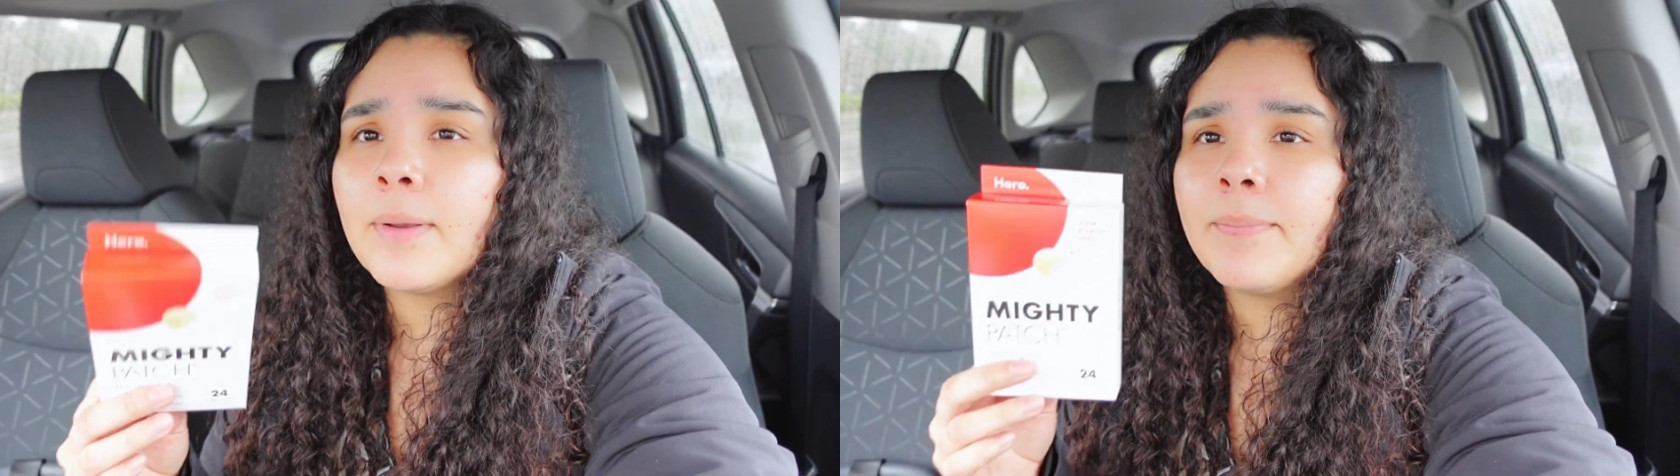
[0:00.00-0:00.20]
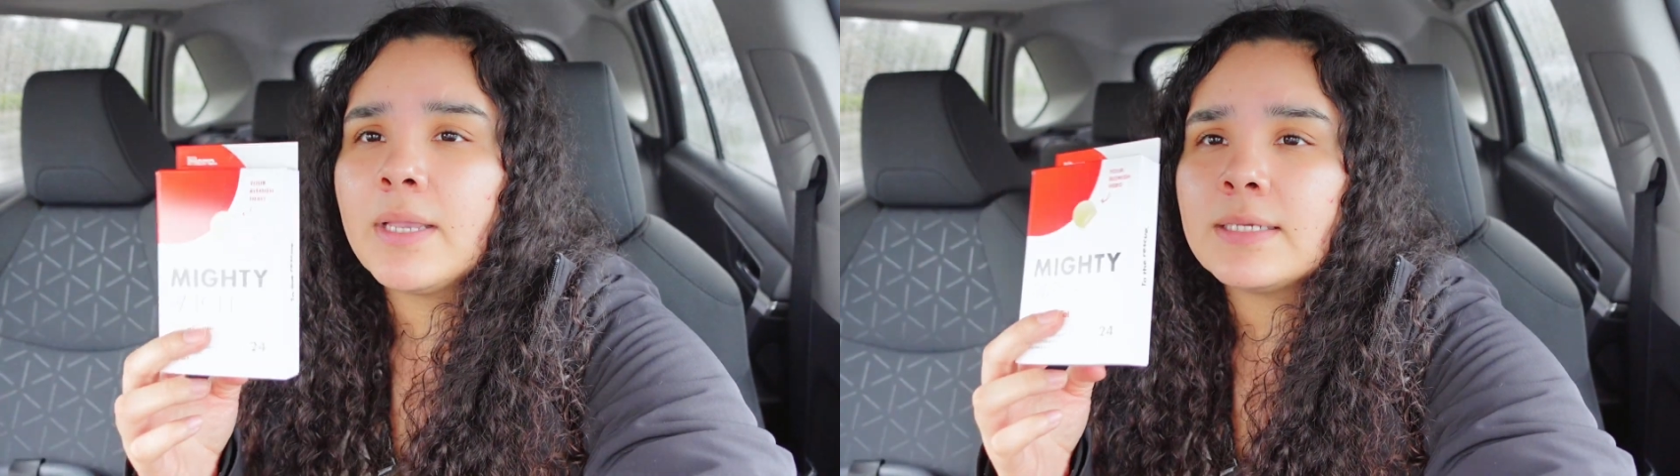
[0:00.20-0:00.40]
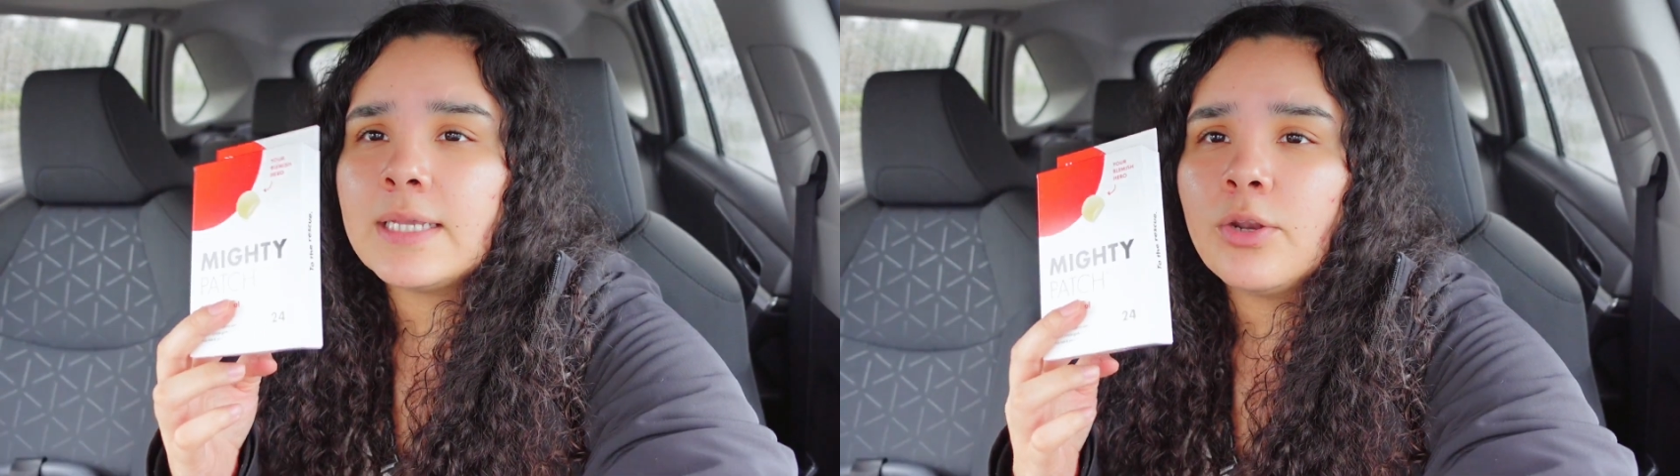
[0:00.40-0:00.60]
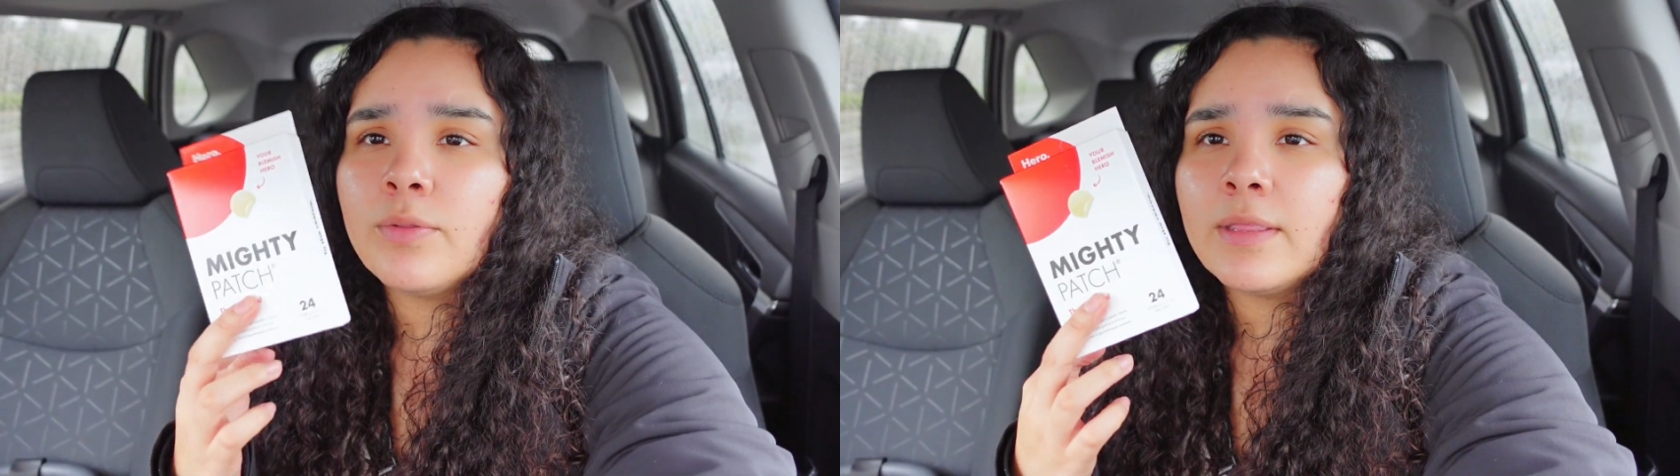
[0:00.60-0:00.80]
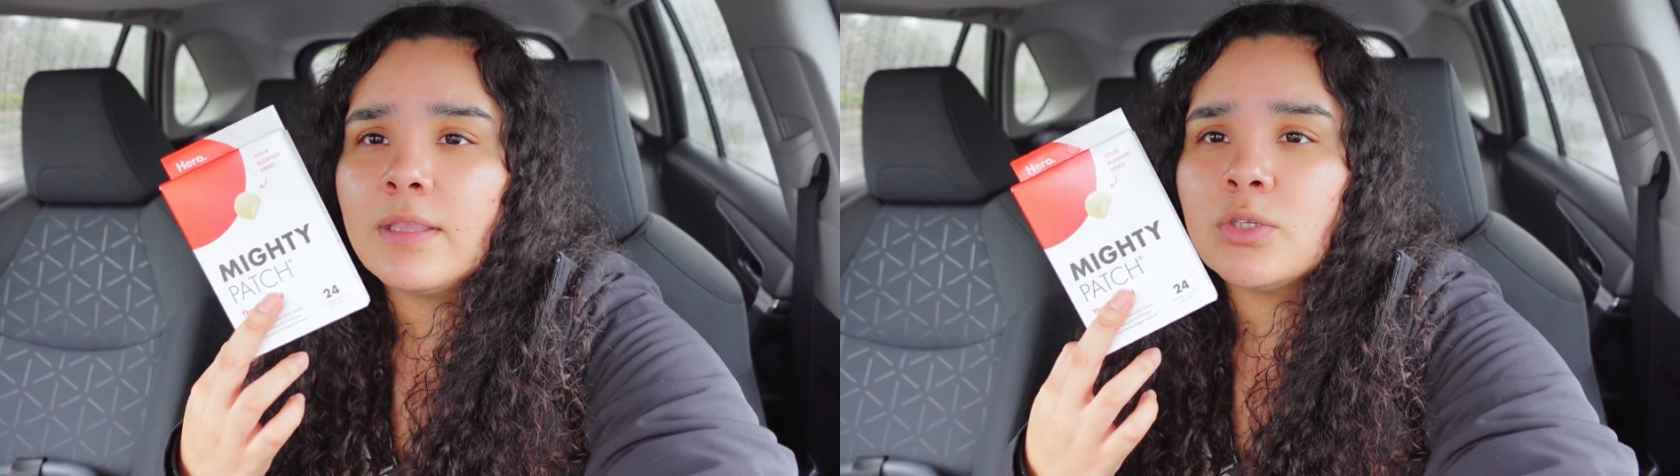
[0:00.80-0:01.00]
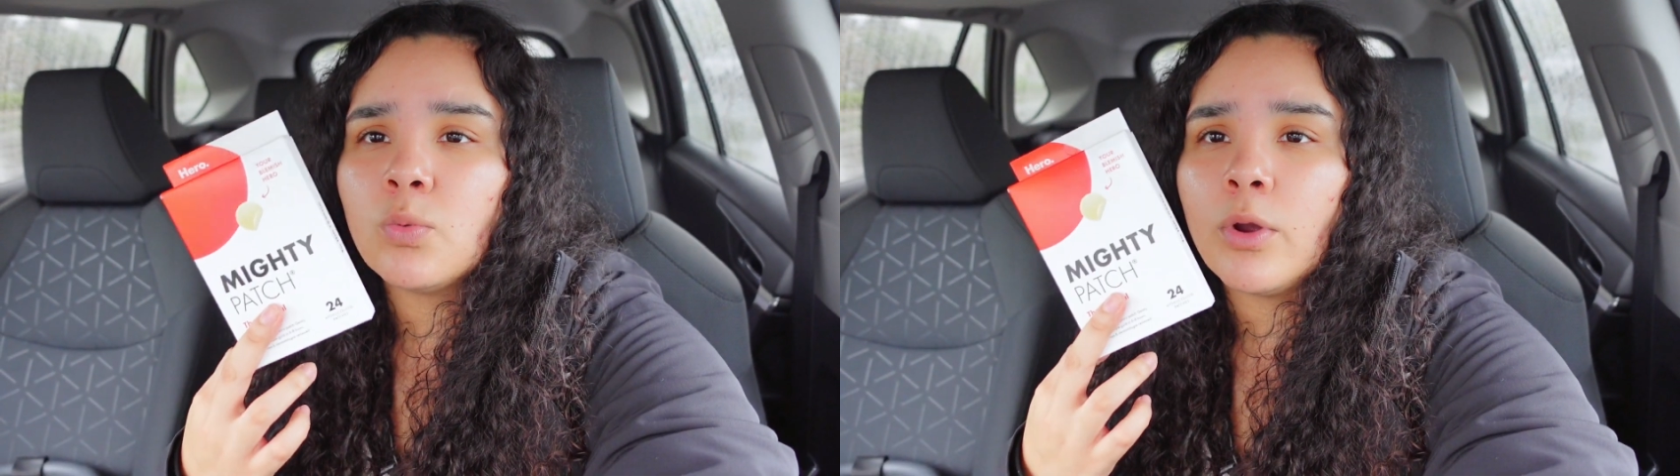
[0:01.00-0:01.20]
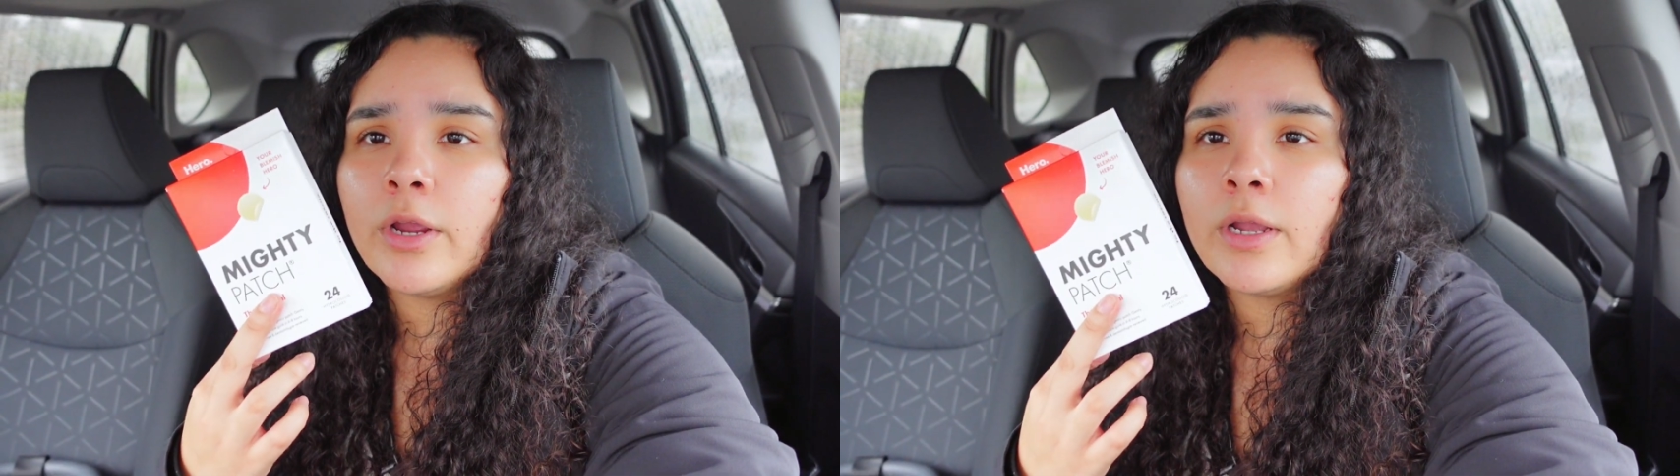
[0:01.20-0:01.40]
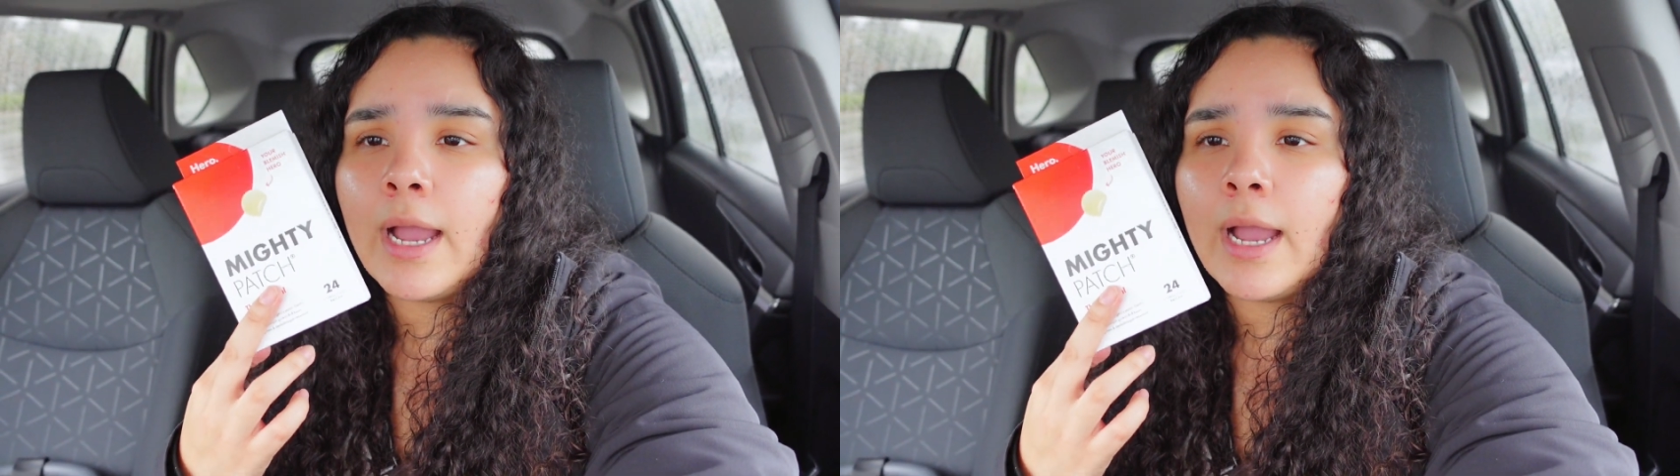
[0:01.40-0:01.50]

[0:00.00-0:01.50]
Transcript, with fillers: but because I know that these work,